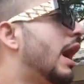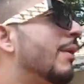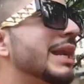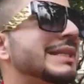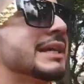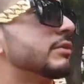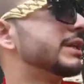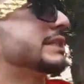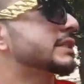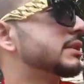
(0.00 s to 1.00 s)
I want to take a
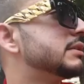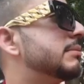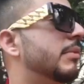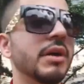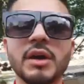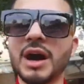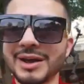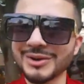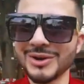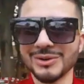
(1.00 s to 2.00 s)
risk, but
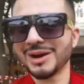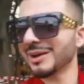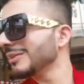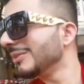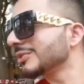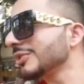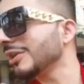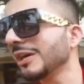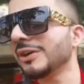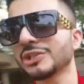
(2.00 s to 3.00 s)
I don't know. I don't know. Should I